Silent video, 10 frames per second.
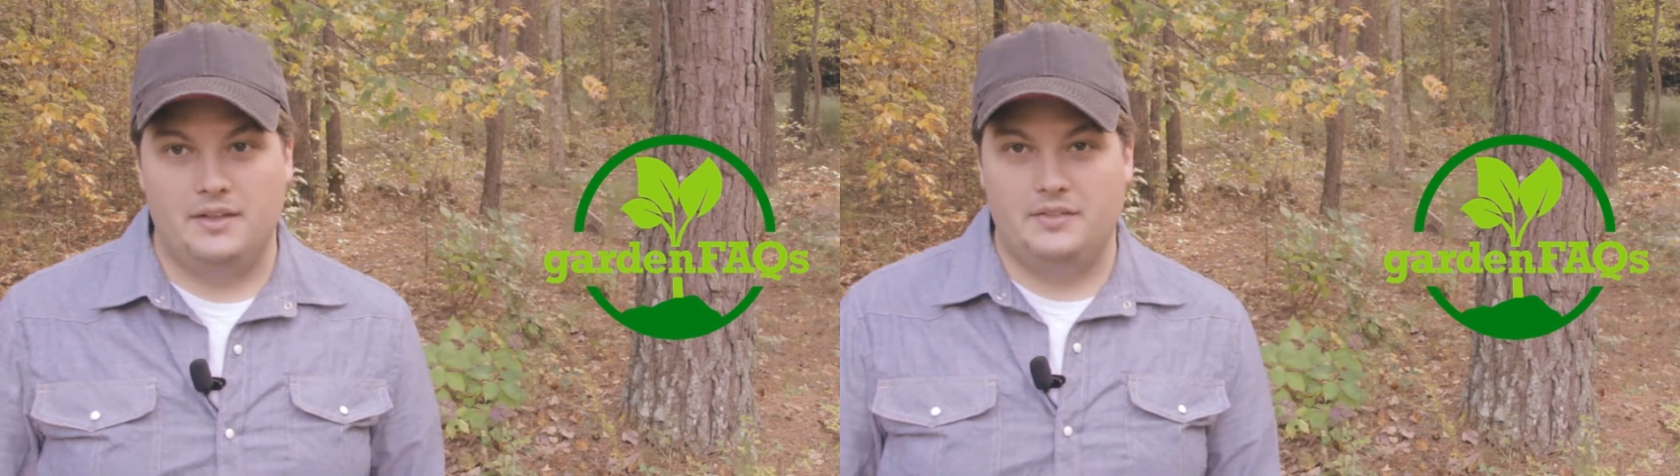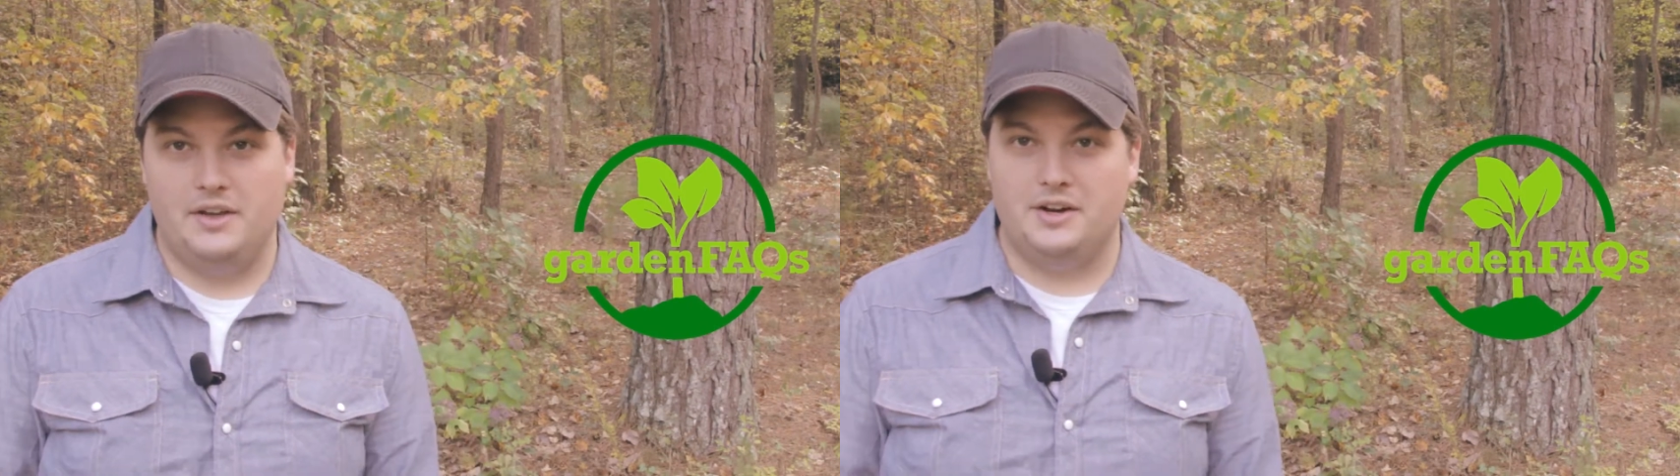
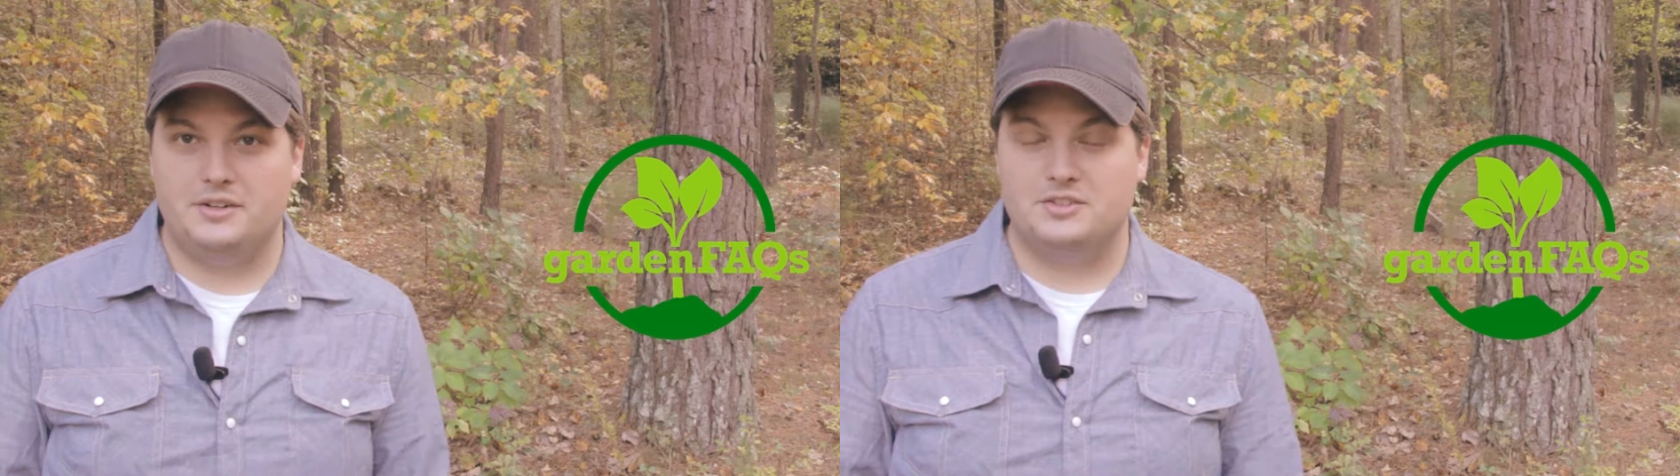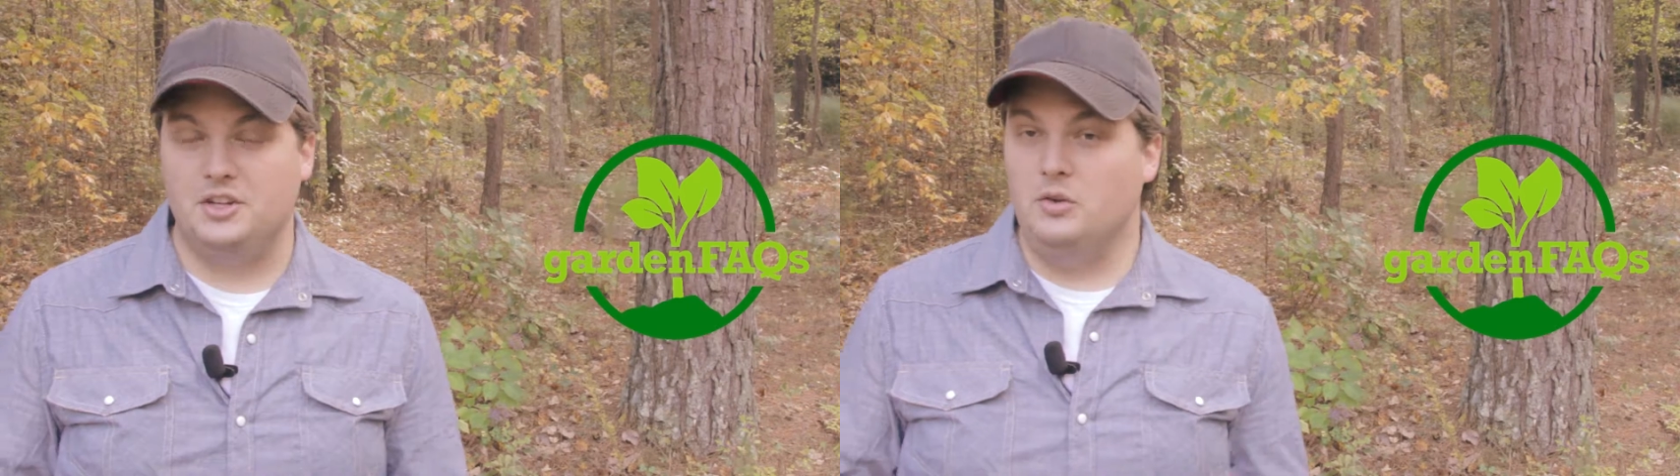
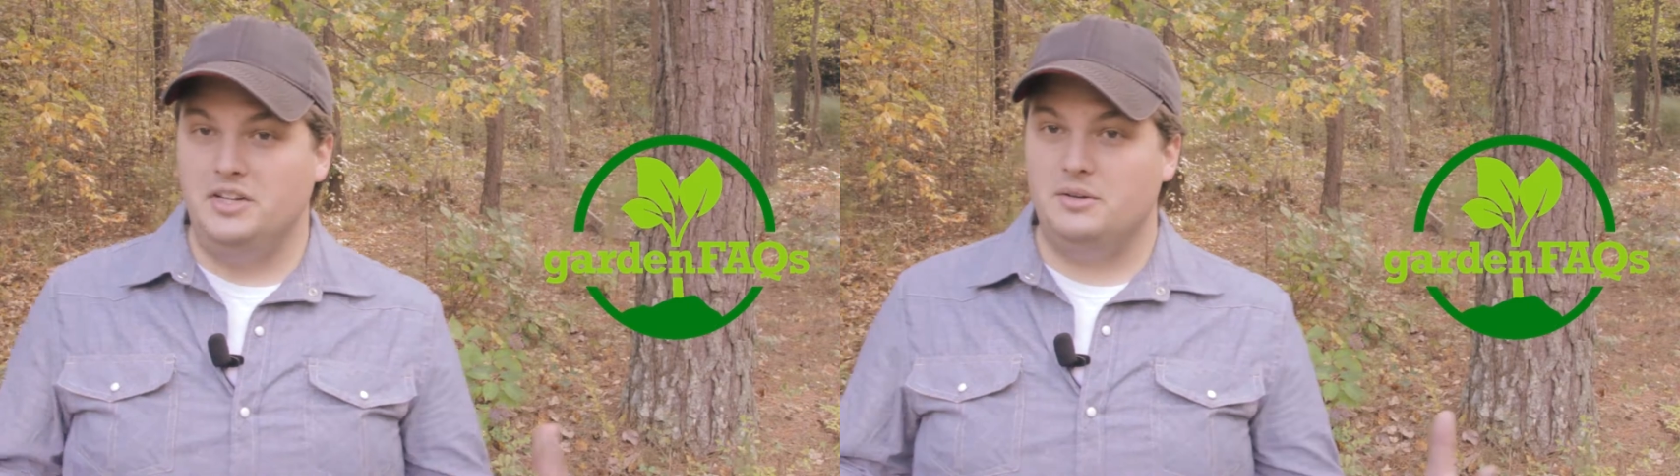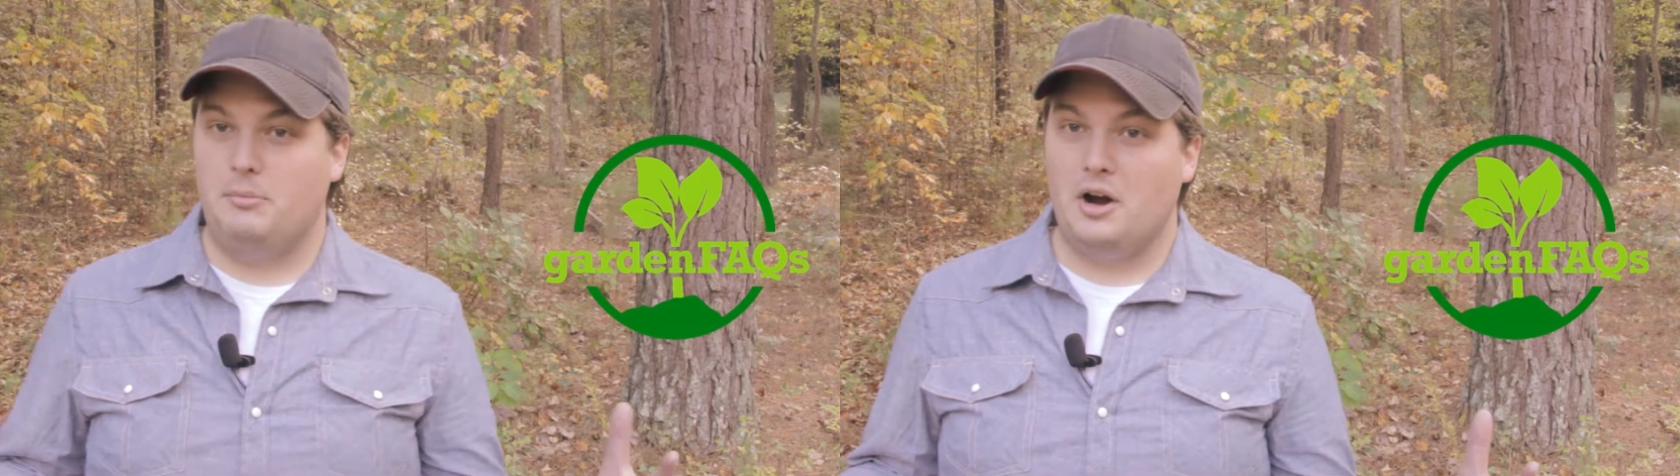There's no
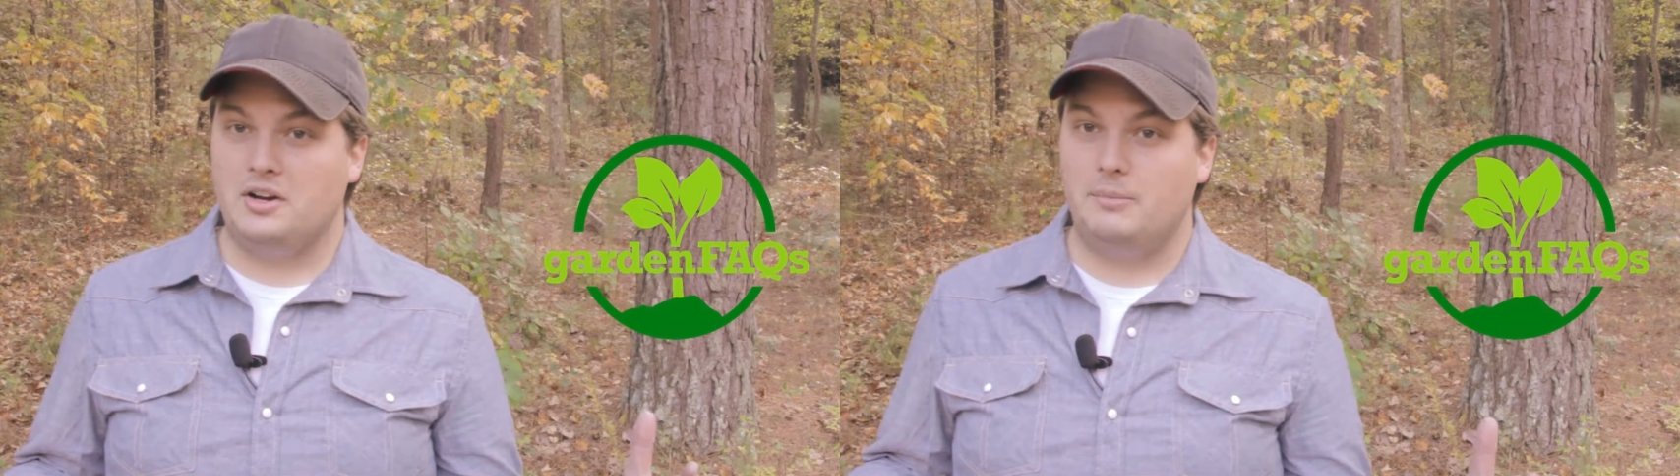need to bark